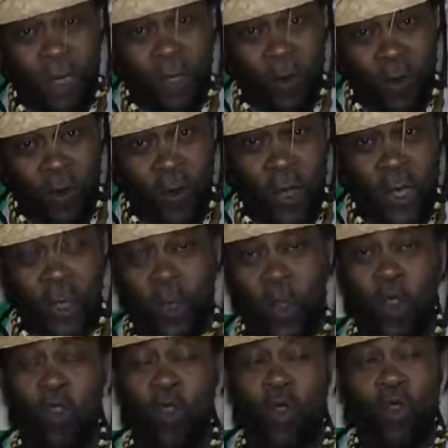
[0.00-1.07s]
what you're doing.
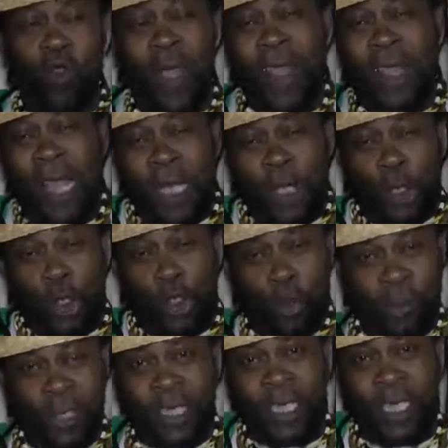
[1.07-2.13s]
So you are
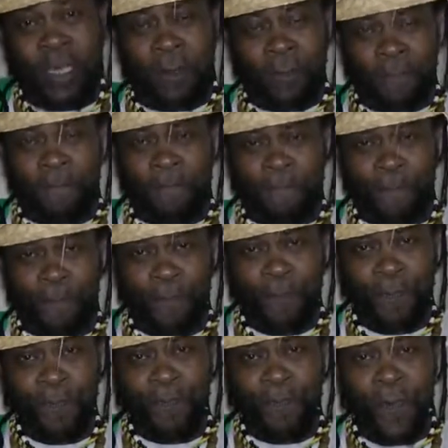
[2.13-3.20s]
contributing
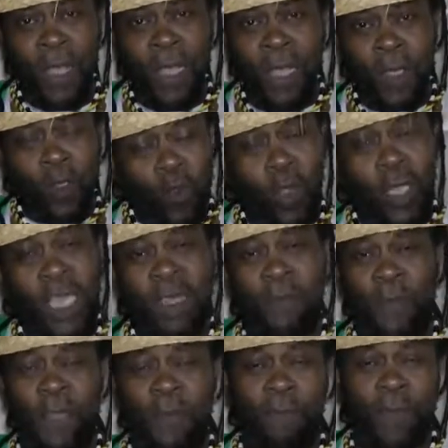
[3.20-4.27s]
to
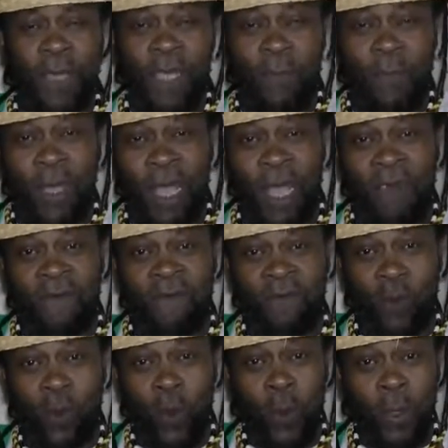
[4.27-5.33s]
keeping people
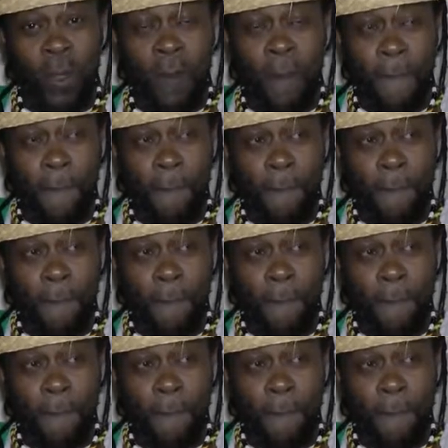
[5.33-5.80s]
confused.